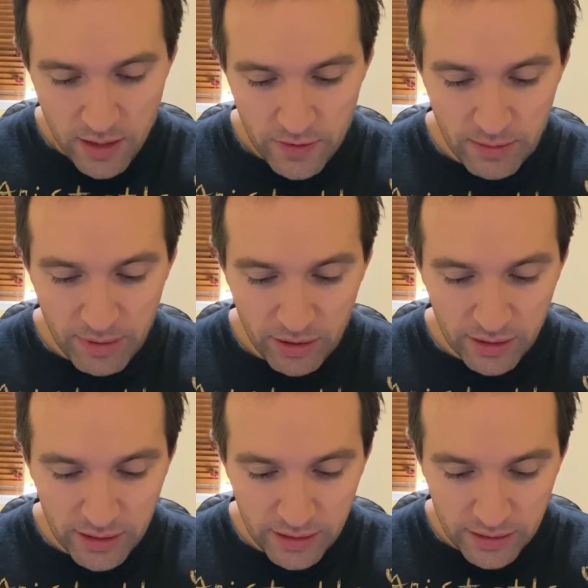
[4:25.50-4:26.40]
that
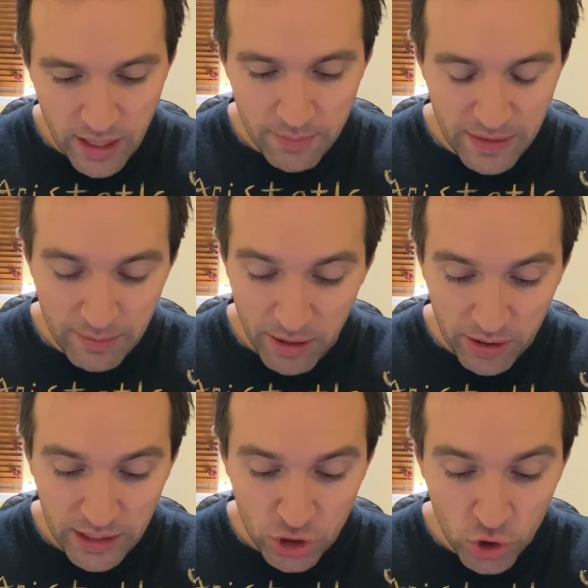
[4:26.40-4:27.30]

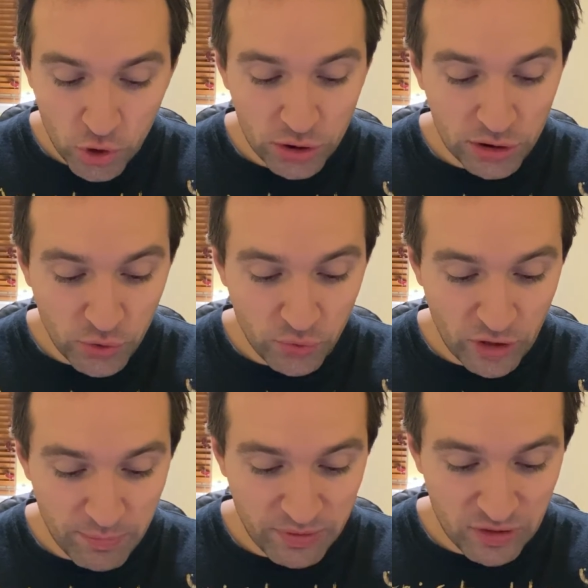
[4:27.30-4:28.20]
America could lose
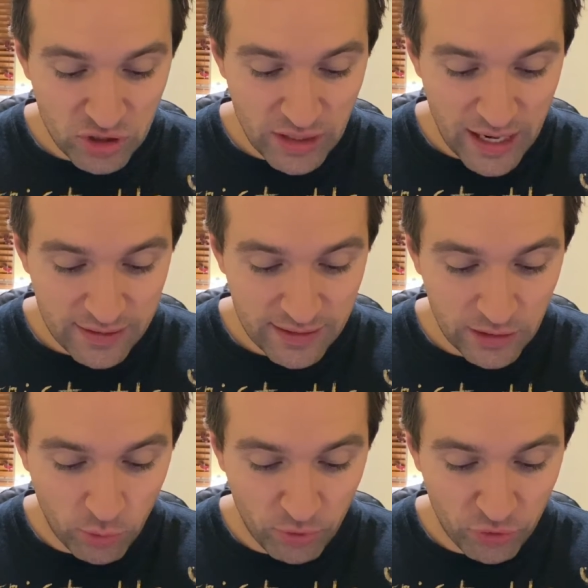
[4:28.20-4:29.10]
its position as the
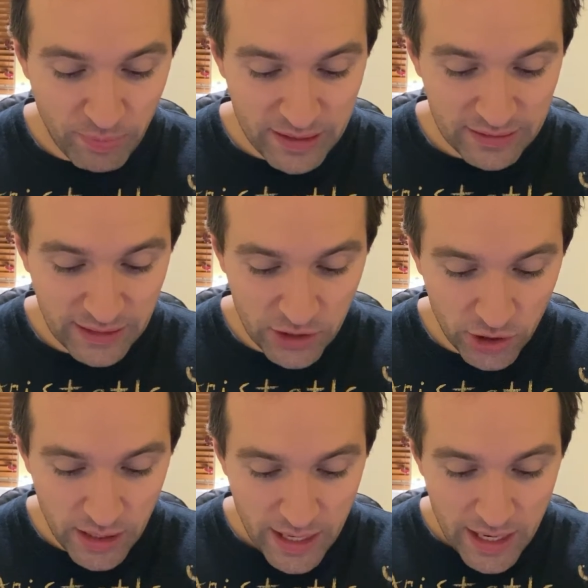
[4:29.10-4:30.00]
global space
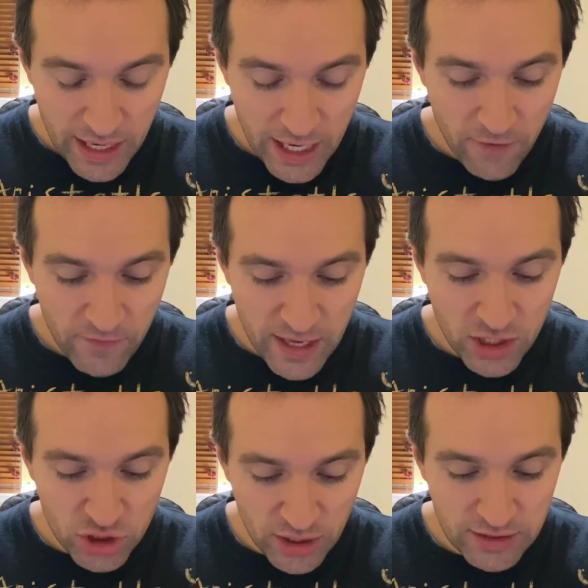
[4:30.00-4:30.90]
leader if it
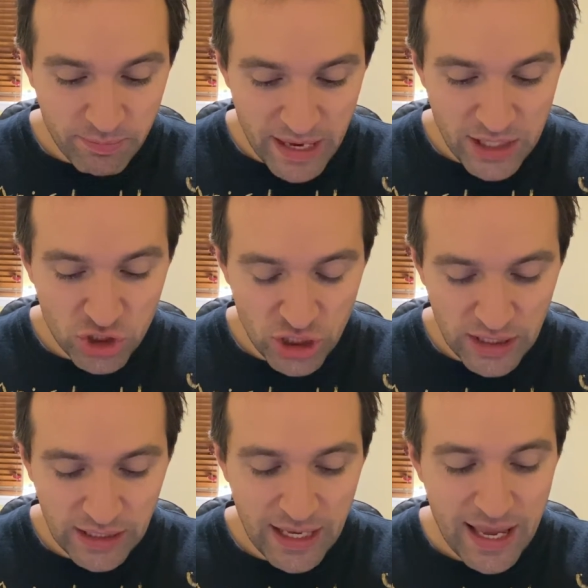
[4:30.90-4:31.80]
shuts
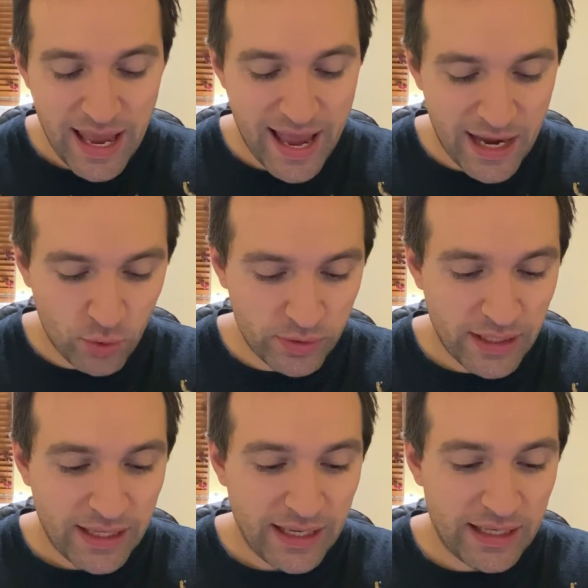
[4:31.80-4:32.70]
Beijing out
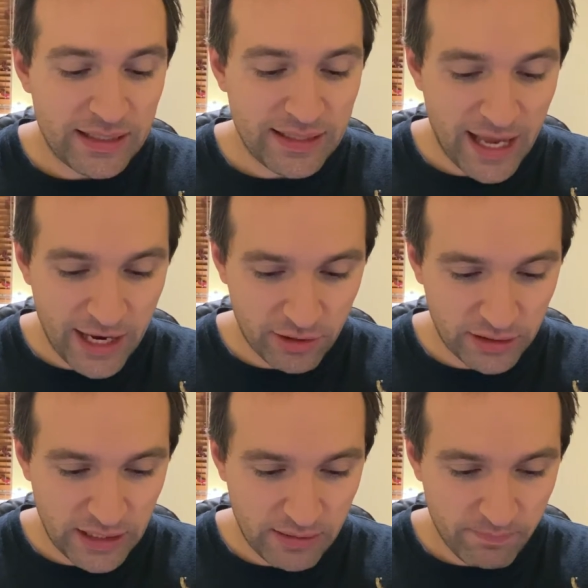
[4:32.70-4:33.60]

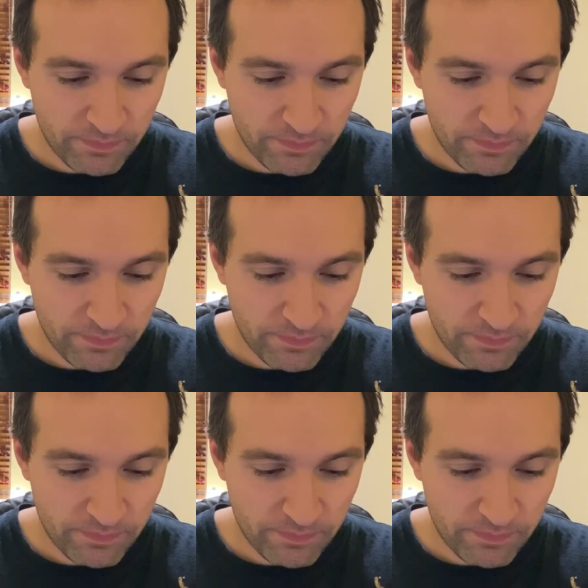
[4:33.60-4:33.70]
entirely.